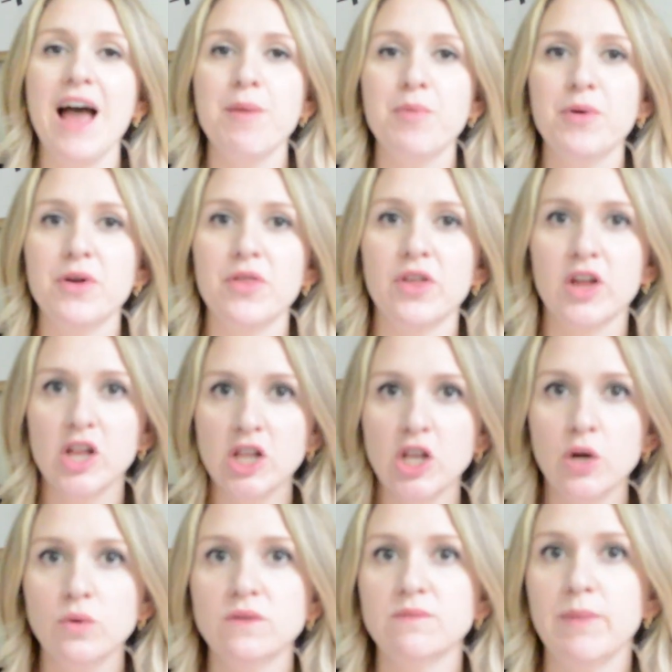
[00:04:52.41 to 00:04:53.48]
I put the
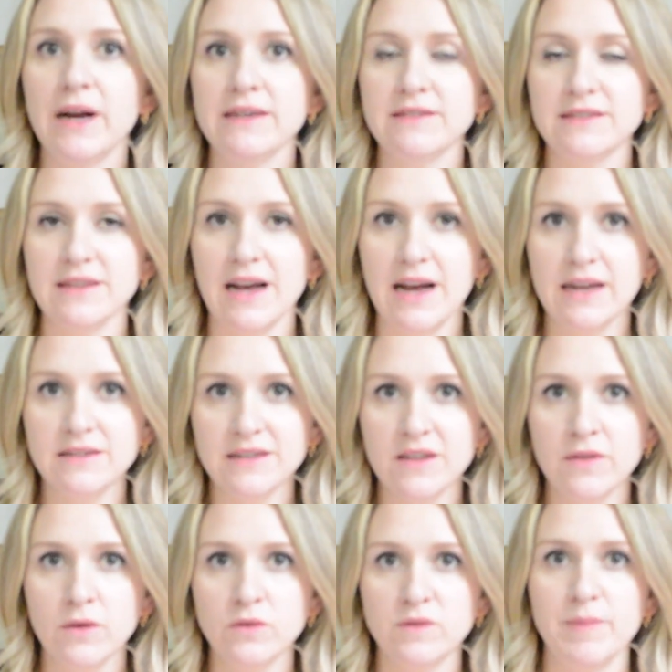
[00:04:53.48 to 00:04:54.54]
clothes by size
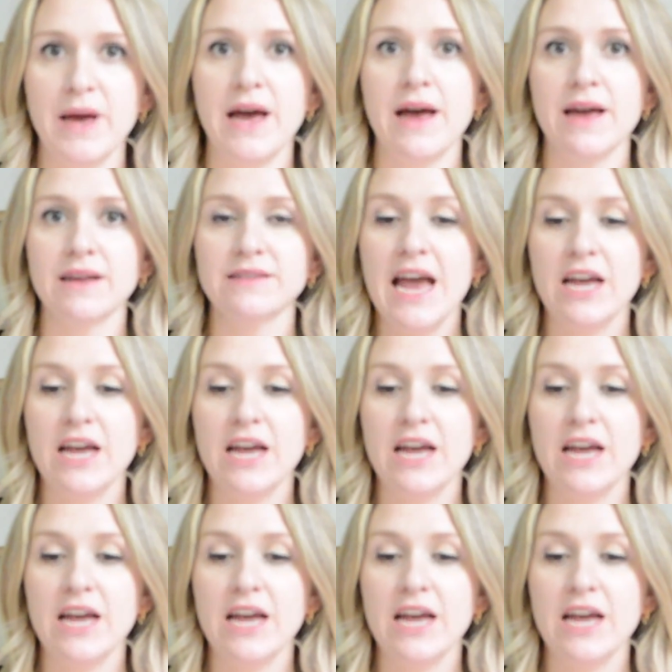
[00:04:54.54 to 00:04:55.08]
in those bags,